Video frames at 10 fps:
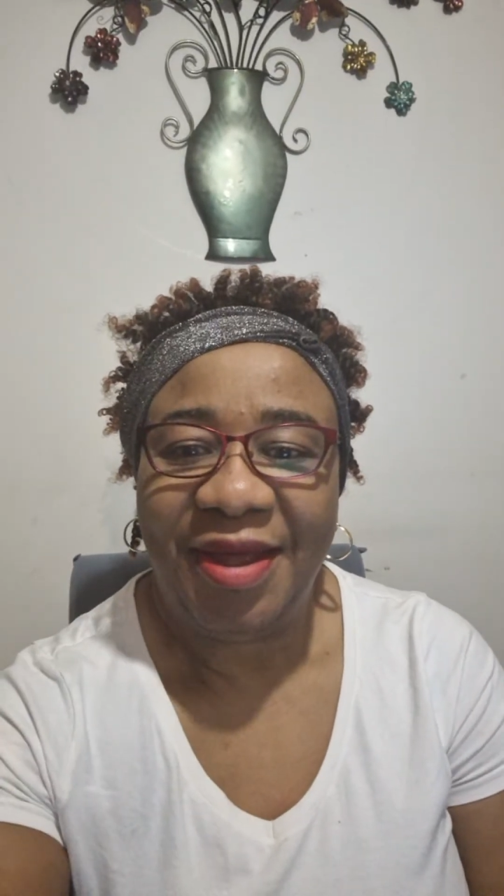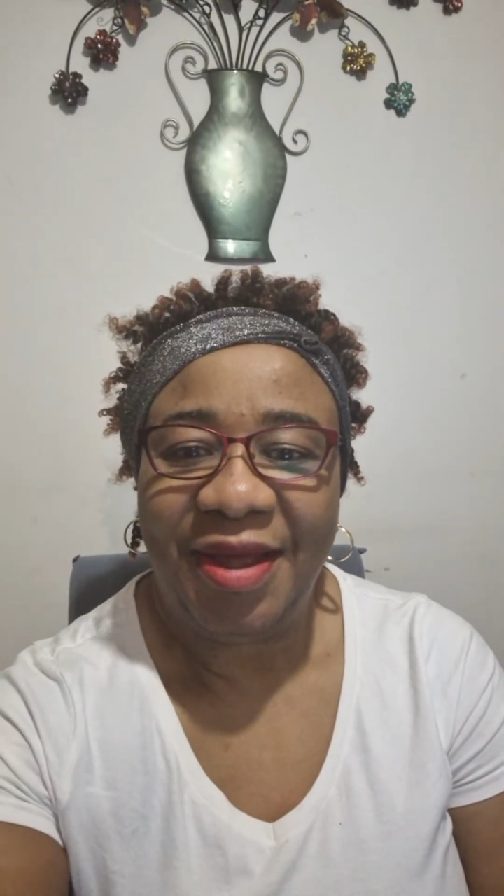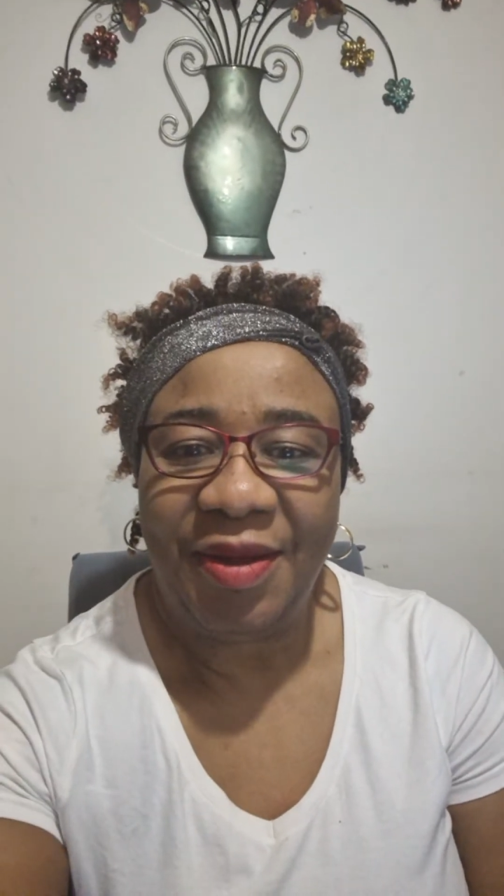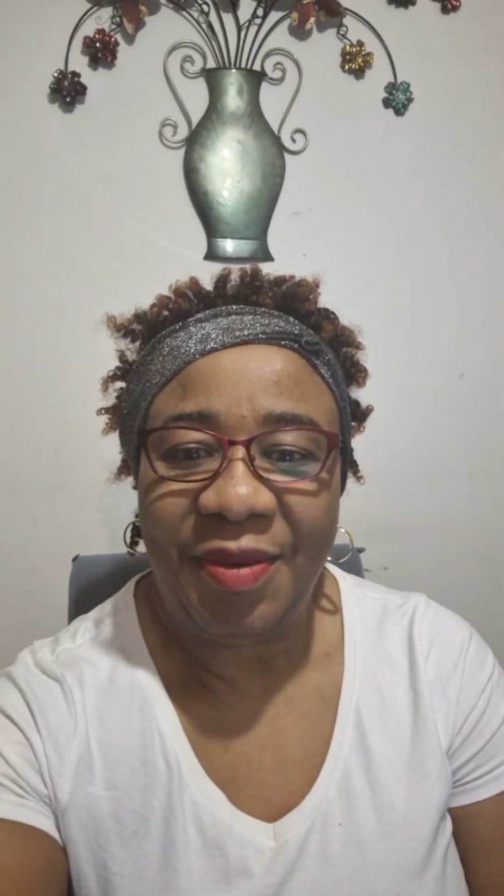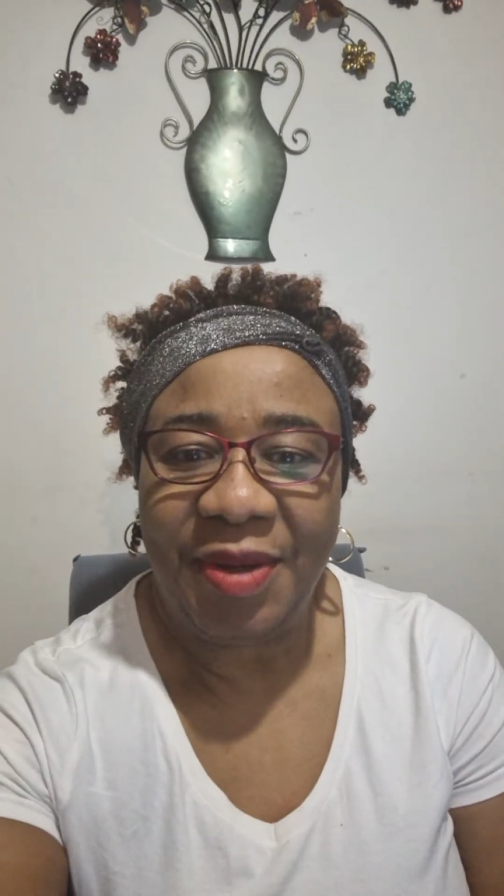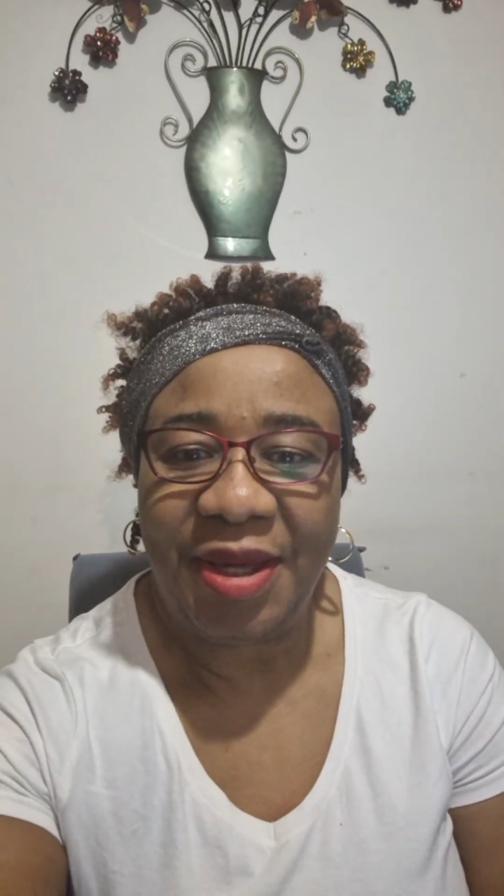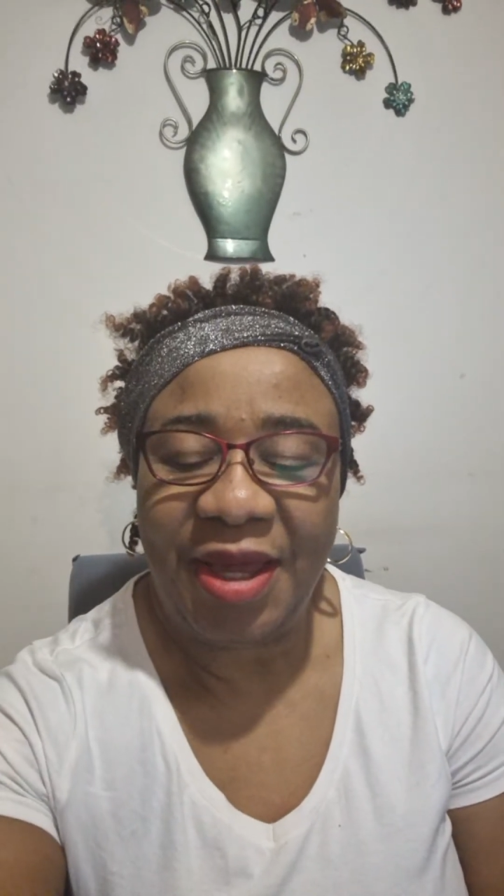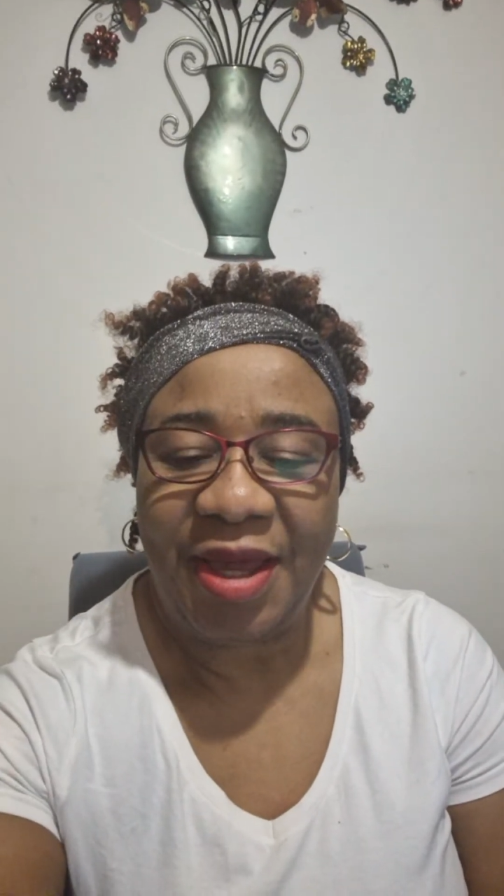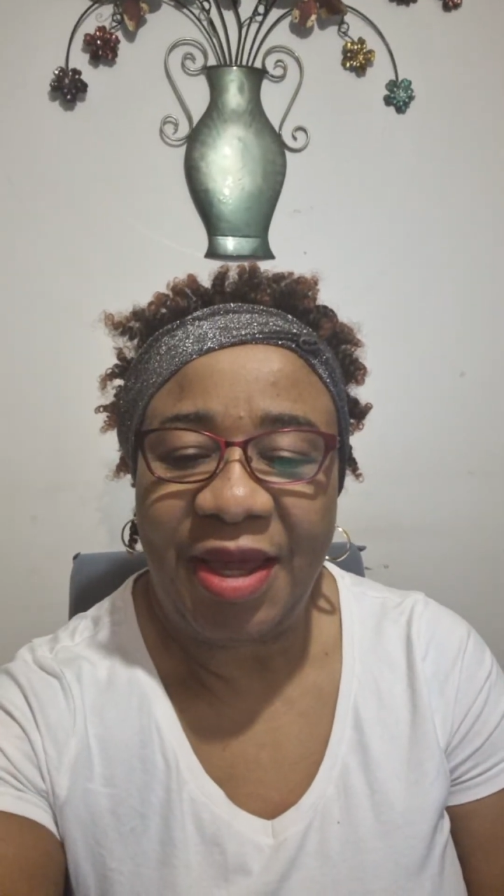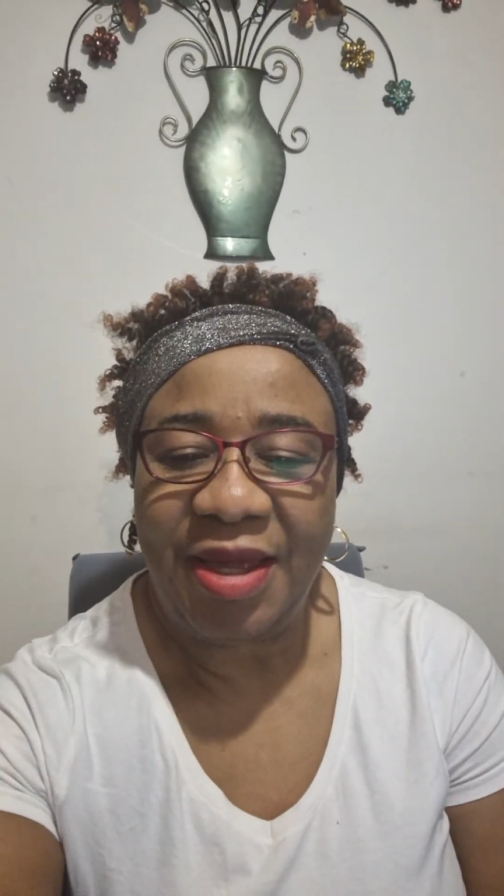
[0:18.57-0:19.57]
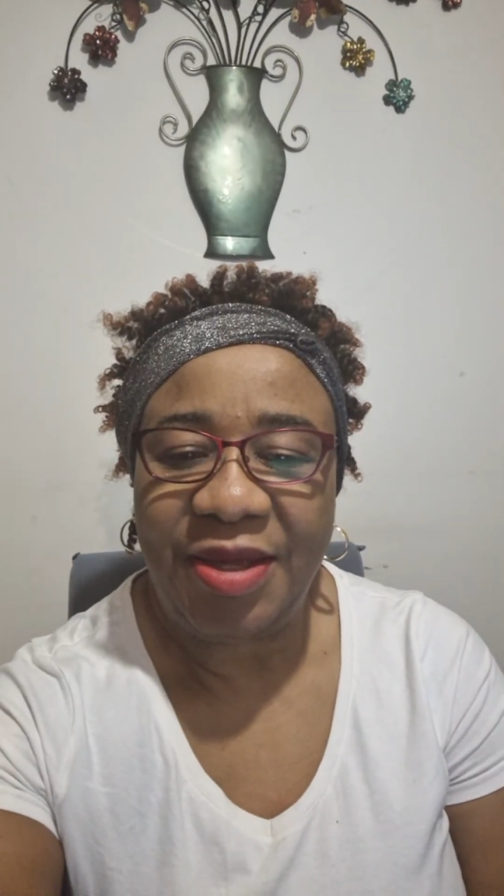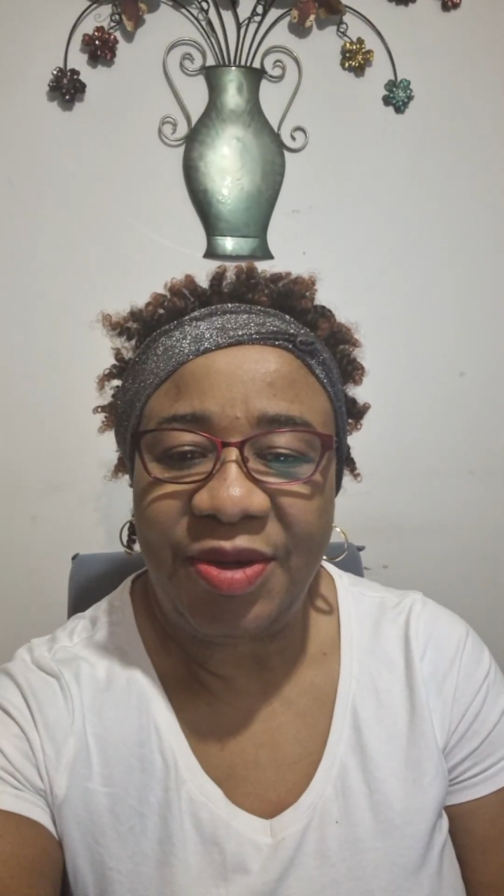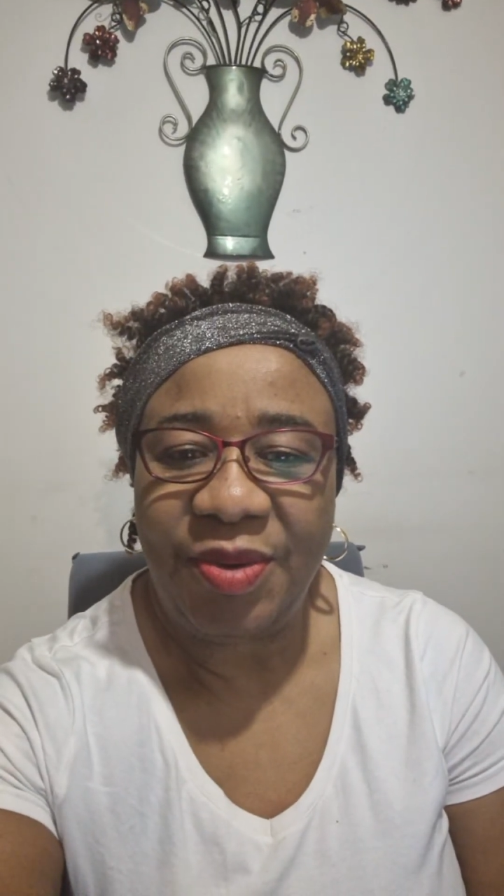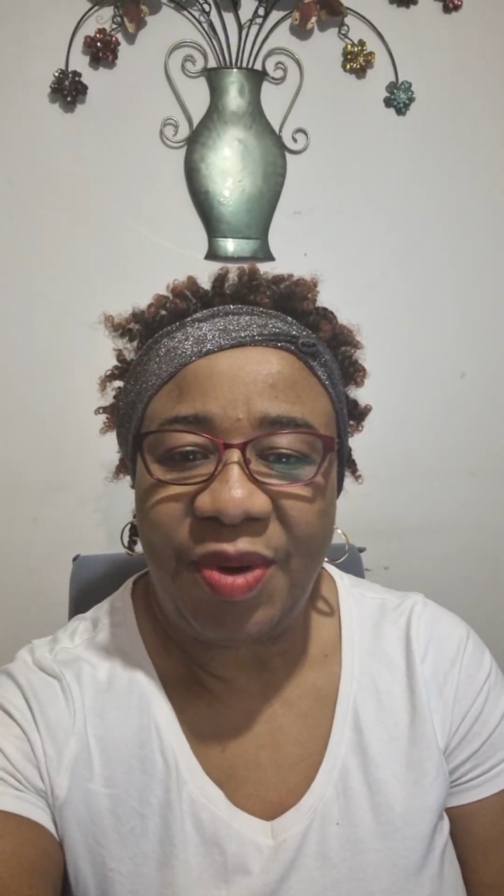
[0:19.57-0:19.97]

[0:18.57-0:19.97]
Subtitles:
Okay, you